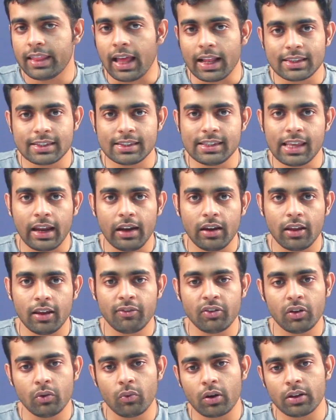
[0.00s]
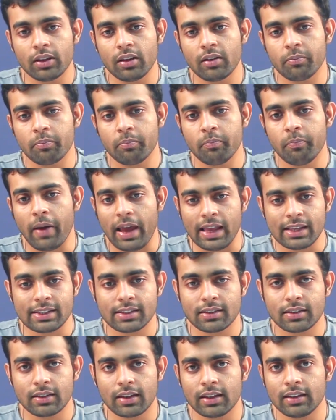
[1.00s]
That said, if you want the
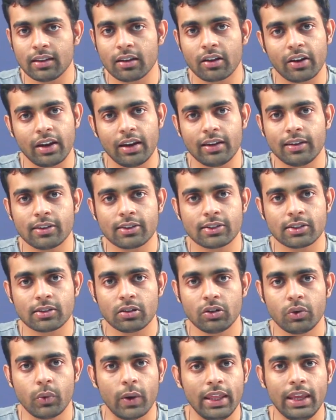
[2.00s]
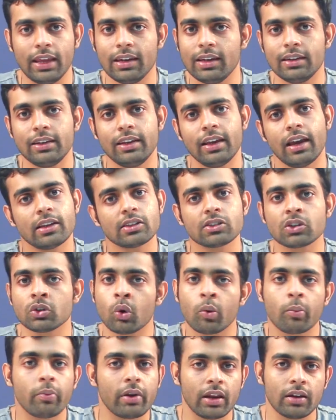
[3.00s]
best and the greatest, 2080 Ti is a
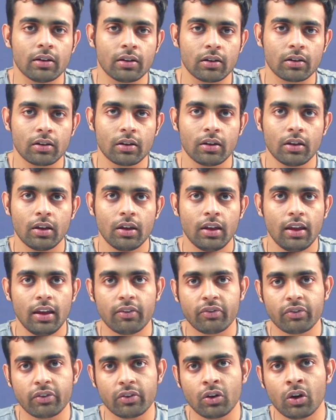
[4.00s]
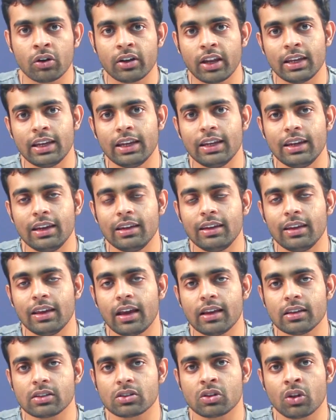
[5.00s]
no-brainer. If your 1080 Ti
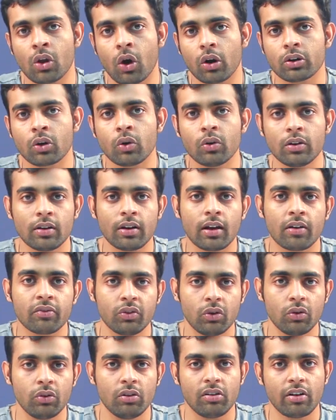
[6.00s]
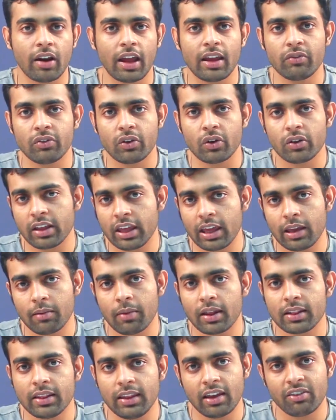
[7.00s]
is not good enough to drive your
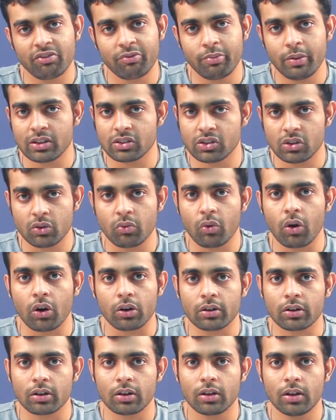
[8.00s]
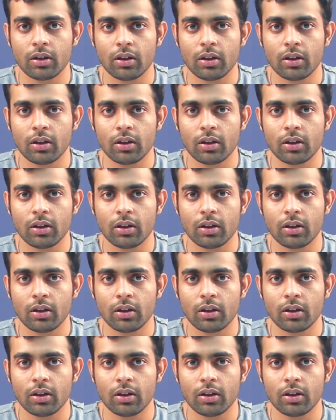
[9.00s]
game at the FPS you want,